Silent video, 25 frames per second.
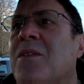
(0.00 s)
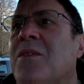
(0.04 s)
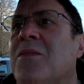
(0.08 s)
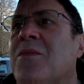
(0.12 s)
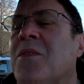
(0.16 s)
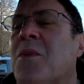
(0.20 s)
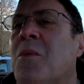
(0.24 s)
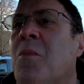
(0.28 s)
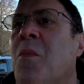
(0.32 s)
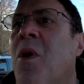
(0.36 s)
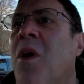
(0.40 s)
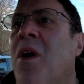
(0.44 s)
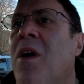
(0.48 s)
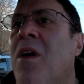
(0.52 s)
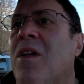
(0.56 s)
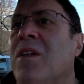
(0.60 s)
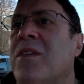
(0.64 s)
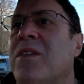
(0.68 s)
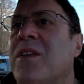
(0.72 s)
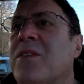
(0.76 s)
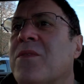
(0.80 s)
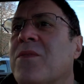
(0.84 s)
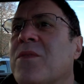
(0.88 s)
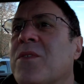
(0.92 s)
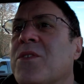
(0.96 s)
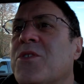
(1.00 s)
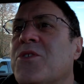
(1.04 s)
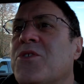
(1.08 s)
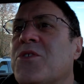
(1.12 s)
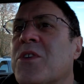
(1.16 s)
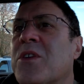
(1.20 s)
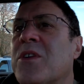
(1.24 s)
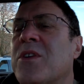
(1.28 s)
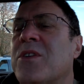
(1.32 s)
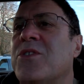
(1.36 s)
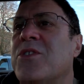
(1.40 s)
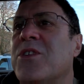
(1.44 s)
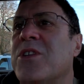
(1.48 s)
From all different
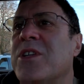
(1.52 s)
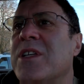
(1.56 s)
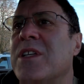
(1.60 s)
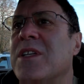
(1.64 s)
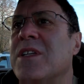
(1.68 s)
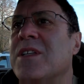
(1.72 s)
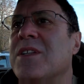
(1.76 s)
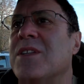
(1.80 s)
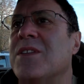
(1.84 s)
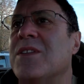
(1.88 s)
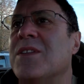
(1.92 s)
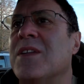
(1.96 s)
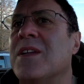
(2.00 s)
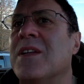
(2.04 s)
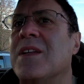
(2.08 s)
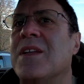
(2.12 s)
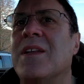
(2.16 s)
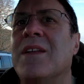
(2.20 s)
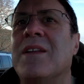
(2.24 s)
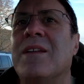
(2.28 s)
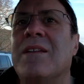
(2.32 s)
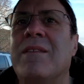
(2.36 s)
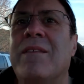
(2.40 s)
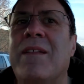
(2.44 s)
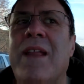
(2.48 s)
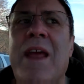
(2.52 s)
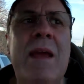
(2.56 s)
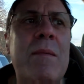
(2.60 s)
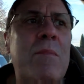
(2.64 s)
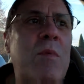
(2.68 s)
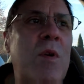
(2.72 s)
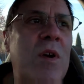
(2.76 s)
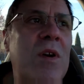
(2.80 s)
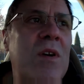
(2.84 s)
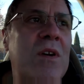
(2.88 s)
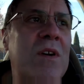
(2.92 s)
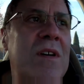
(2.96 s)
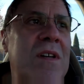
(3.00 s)
churches and
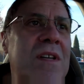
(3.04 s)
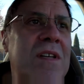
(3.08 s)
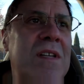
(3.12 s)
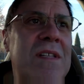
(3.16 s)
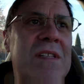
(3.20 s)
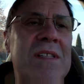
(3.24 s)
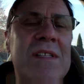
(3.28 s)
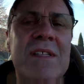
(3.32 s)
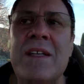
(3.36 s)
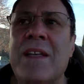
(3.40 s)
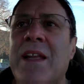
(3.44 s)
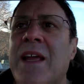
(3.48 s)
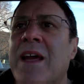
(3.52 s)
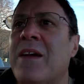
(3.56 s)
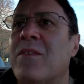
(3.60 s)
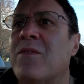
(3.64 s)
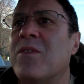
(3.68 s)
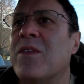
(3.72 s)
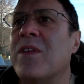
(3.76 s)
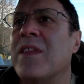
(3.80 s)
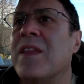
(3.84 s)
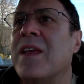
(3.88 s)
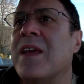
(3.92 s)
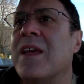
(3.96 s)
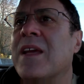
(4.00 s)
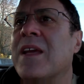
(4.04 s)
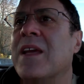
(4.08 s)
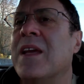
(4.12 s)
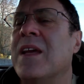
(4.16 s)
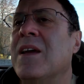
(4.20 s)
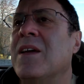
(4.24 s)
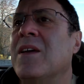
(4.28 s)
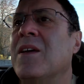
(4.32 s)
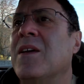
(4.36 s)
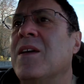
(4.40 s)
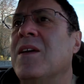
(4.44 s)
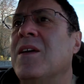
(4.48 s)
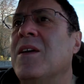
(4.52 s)
neighborhoods and everything.
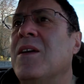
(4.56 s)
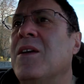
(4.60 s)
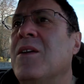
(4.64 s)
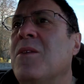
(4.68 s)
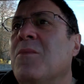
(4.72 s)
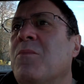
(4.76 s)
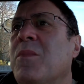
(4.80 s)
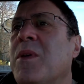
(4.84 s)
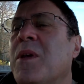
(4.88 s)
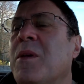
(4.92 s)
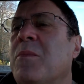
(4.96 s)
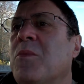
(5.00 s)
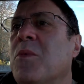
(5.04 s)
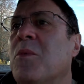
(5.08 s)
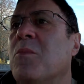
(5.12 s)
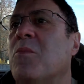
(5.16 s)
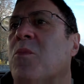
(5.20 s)
People